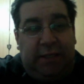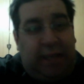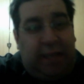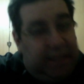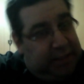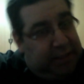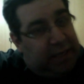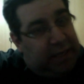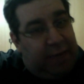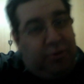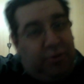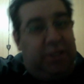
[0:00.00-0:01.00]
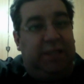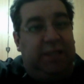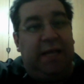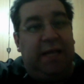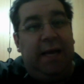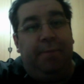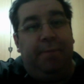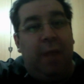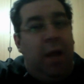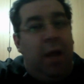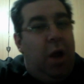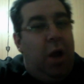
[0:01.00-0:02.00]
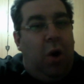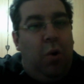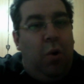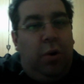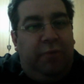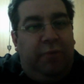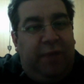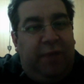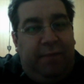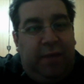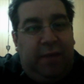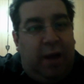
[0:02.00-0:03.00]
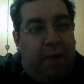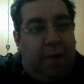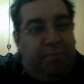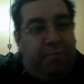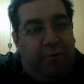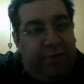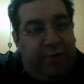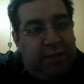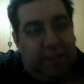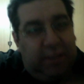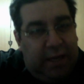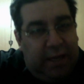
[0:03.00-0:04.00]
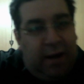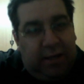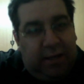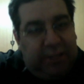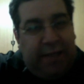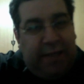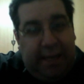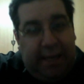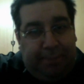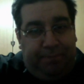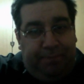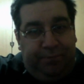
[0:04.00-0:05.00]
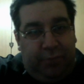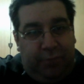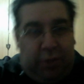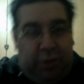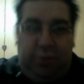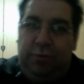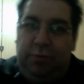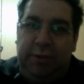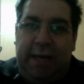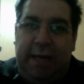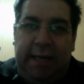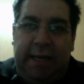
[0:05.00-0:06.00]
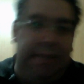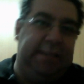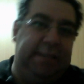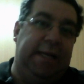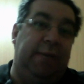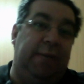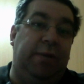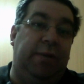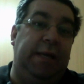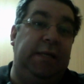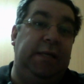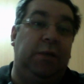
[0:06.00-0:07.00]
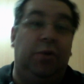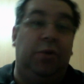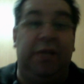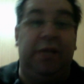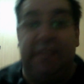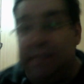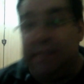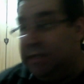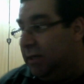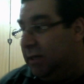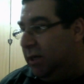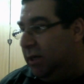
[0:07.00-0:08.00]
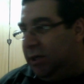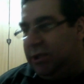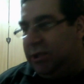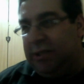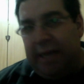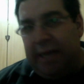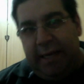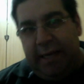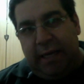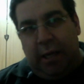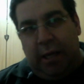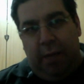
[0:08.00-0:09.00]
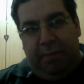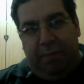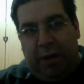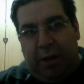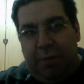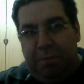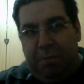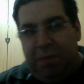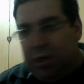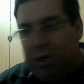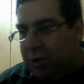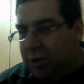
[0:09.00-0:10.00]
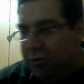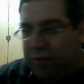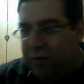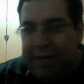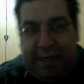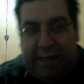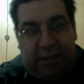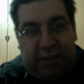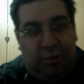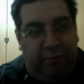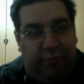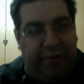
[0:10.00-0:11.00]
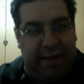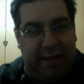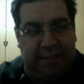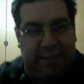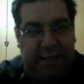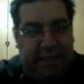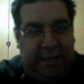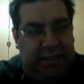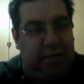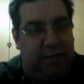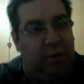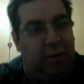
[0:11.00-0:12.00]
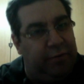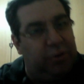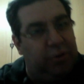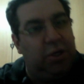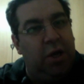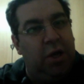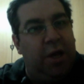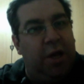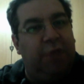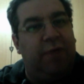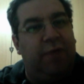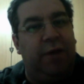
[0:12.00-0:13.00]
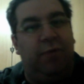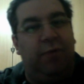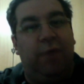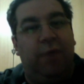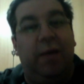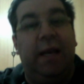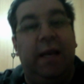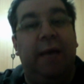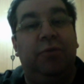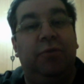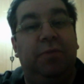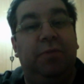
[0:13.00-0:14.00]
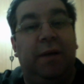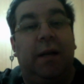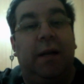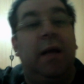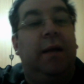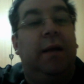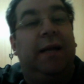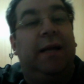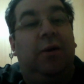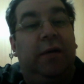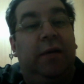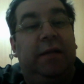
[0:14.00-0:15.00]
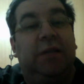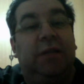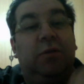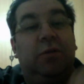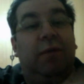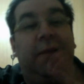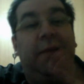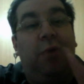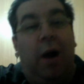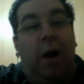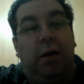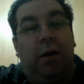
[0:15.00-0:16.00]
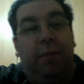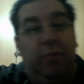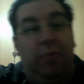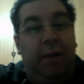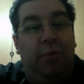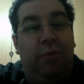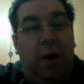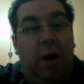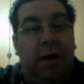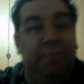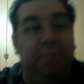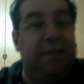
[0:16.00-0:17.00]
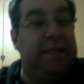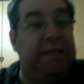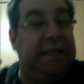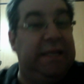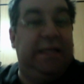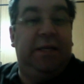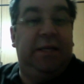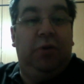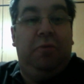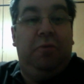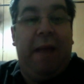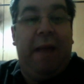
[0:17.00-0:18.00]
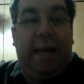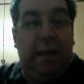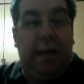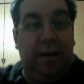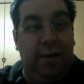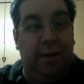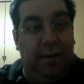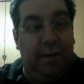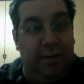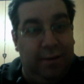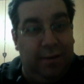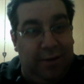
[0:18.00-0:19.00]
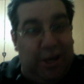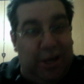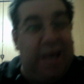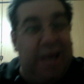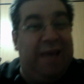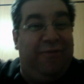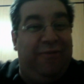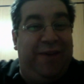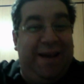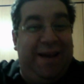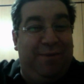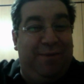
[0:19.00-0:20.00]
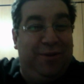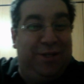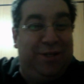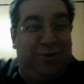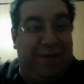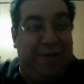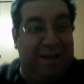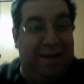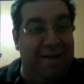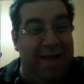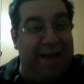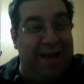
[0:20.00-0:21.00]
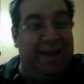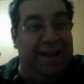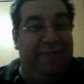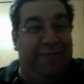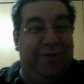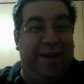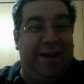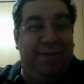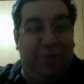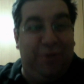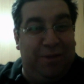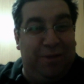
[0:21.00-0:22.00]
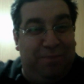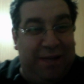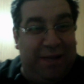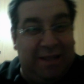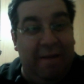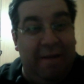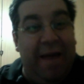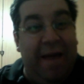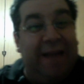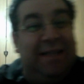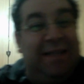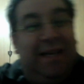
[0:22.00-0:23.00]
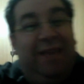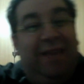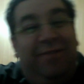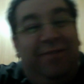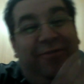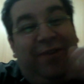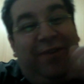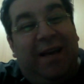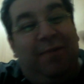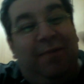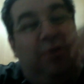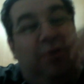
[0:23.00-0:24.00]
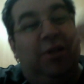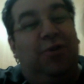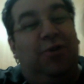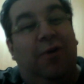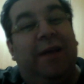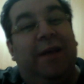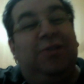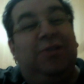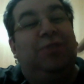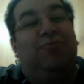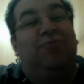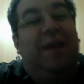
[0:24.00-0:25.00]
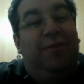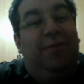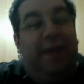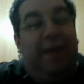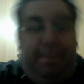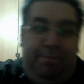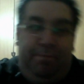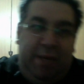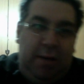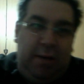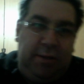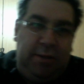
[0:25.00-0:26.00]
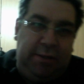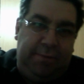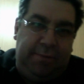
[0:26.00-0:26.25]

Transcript: alayhi salam, was the same. All of them, they are prophets and they are the same. So Musa alayhi salam, when he saw this snake becoming bigger and running so fast and eating all of those, he ran away. Walla mudbiran. Not only this, walam yu'aqib. Walam yu'aqib means, and he didn't look back. He forget about the tree, and he forget about the place, and he even forget about the talk. He just ran away because